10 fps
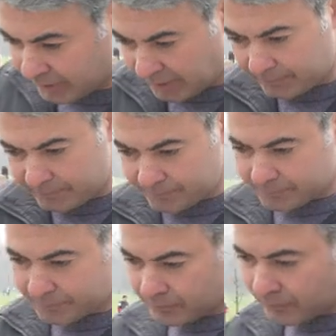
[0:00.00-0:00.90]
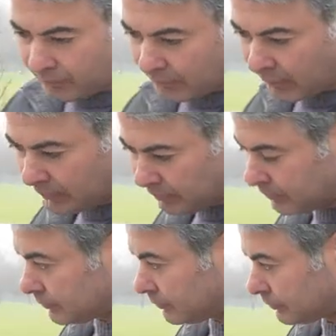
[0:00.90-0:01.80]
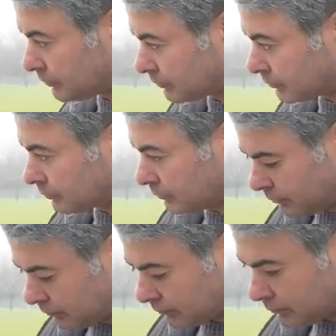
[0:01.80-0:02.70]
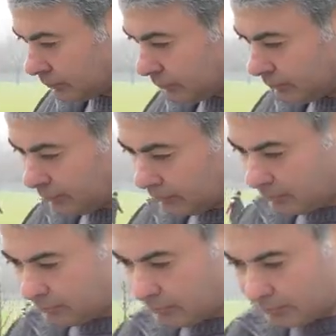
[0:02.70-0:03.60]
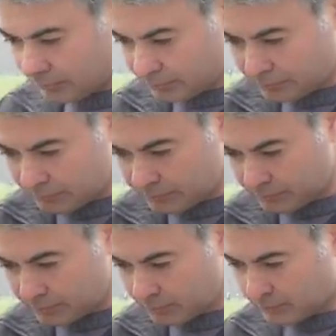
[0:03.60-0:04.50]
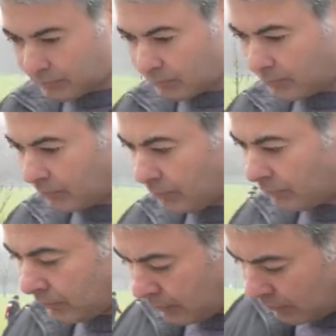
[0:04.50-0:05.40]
(not speaking)